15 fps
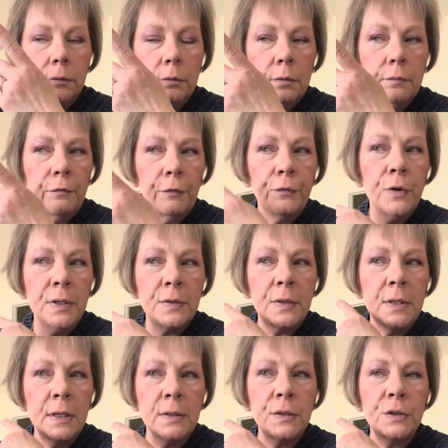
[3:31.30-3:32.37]
freeze
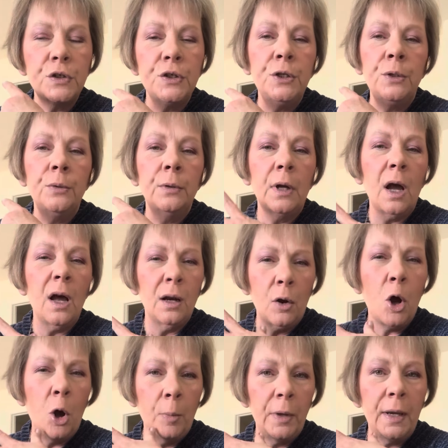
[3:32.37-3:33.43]
this too and kind of
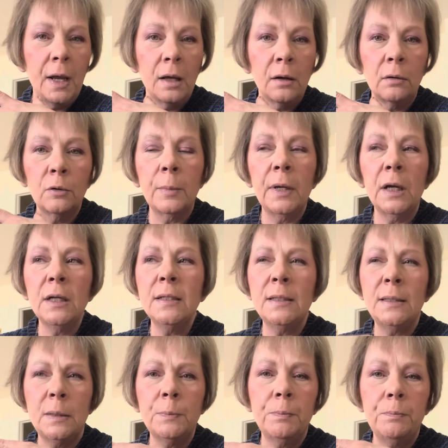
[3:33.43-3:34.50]
calm it down a little bit, because
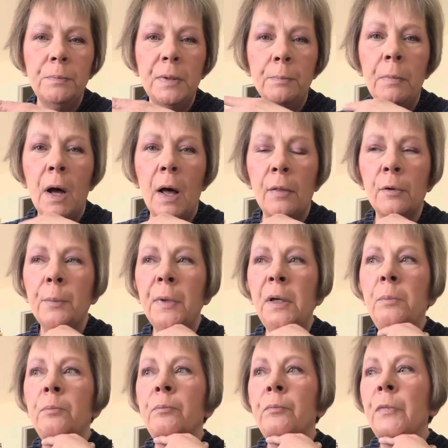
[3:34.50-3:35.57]
it's been bothering me.